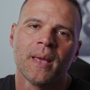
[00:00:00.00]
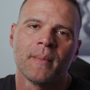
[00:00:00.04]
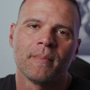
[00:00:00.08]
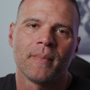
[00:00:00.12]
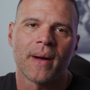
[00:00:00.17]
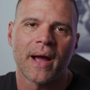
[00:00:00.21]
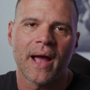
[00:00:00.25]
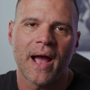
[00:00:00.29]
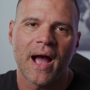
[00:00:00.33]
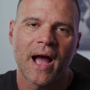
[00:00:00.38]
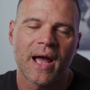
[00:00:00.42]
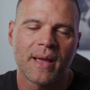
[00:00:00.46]

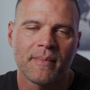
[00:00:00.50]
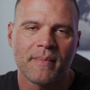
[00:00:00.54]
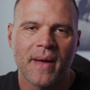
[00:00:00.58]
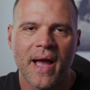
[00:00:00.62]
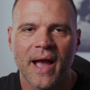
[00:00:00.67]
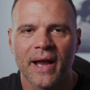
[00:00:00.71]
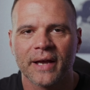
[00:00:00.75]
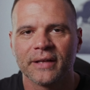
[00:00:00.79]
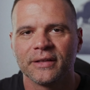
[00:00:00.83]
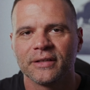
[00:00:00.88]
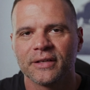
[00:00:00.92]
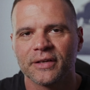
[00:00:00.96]
My
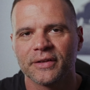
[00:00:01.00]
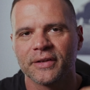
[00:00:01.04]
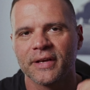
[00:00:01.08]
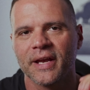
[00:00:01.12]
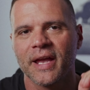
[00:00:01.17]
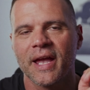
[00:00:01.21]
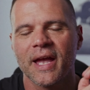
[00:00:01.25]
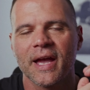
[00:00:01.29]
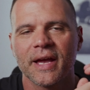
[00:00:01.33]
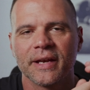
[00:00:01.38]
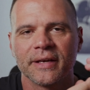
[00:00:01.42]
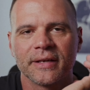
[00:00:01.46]
iMac, on the other
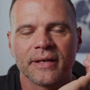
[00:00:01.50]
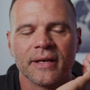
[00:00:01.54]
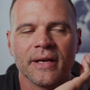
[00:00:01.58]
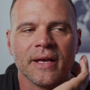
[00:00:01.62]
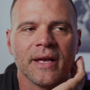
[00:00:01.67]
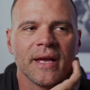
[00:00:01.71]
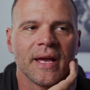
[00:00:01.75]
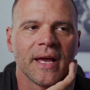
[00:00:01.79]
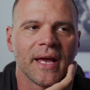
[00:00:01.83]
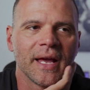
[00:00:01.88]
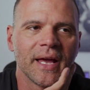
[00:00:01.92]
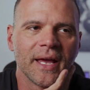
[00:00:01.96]
hand,
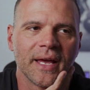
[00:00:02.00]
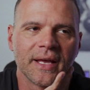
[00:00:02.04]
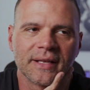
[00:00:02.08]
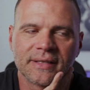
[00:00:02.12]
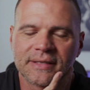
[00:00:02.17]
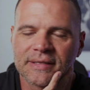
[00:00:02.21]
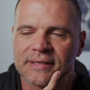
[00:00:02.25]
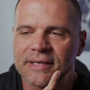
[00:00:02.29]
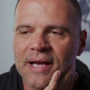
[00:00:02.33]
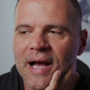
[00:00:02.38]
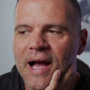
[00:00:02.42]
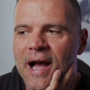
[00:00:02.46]

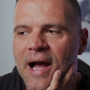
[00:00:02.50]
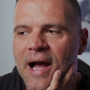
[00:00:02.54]
it's